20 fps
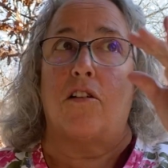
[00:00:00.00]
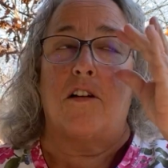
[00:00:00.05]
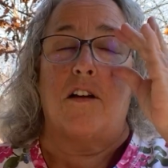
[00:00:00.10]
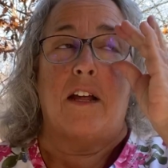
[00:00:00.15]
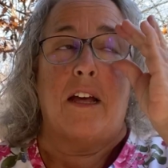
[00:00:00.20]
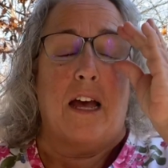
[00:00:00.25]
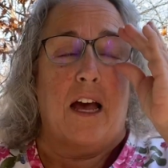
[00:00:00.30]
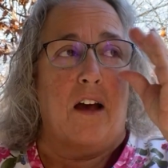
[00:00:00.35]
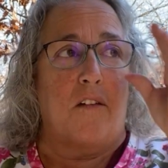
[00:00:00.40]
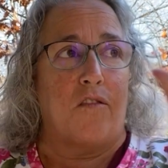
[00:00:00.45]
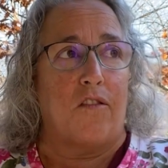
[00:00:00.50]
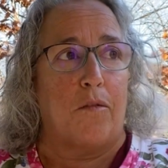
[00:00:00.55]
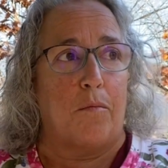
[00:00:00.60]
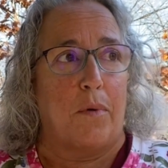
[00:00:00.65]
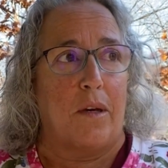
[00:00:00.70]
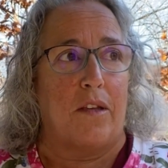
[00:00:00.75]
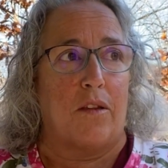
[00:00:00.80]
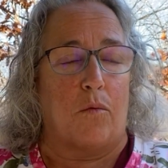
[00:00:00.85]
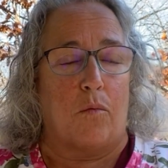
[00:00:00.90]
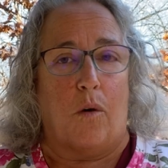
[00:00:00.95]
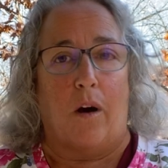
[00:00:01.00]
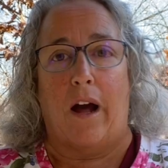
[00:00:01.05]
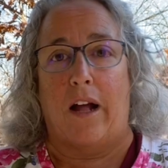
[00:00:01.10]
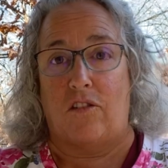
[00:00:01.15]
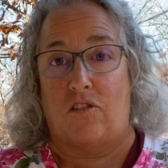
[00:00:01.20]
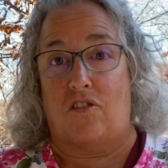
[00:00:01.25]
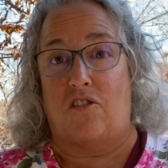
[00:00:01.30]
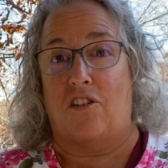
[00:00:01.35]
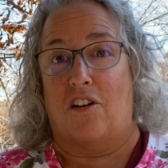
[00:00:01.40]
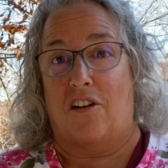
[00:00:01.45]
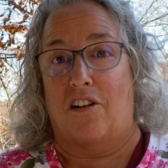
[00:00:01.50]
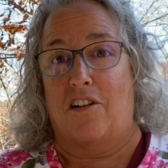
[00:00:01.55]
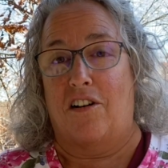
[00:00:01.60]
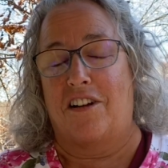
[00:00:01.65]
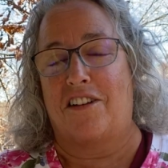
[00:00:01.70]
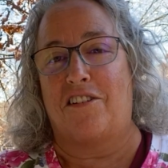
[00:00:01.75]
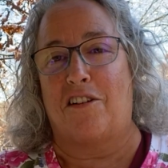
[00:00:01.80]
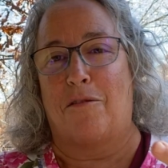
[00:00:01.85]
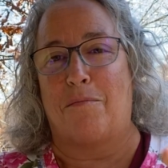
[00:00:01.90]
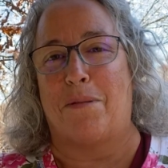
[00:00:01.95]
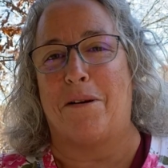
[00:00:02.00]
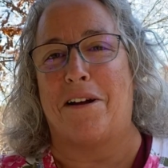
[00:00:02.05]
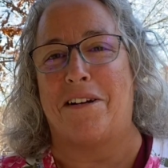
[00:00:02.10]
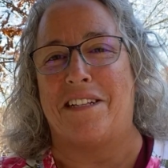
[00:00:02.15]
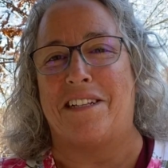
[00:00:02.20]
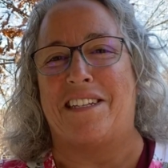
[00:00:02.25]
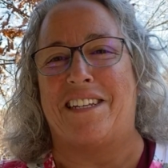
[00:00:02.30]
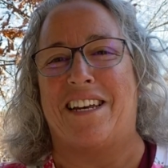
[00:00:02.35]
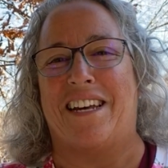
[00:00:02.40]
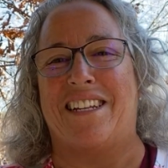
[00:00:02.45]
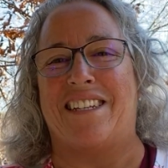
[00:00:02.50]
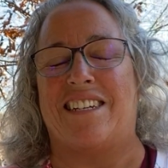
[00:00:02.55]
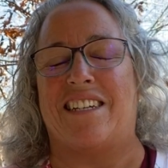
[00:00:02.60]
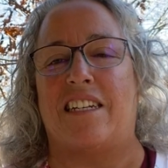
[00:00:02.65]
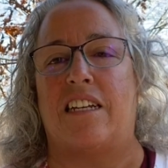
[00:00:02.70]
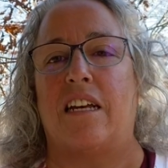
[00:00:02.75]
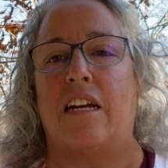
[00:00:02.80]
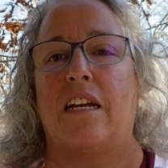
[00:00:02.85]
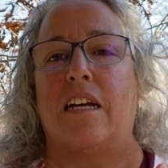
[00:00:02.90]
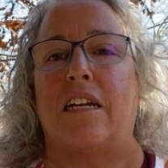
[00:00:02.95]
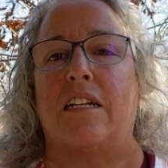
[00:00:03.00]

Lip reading: going to have to be the watchdog, no pun intended,